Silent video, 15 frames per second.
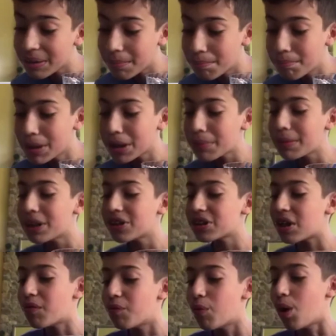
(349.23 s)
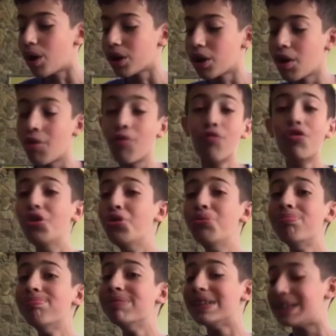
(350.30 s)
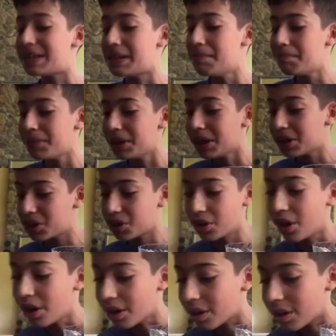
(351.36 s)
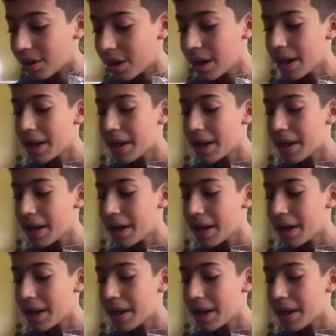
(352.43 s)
millimeters of water, room temperature,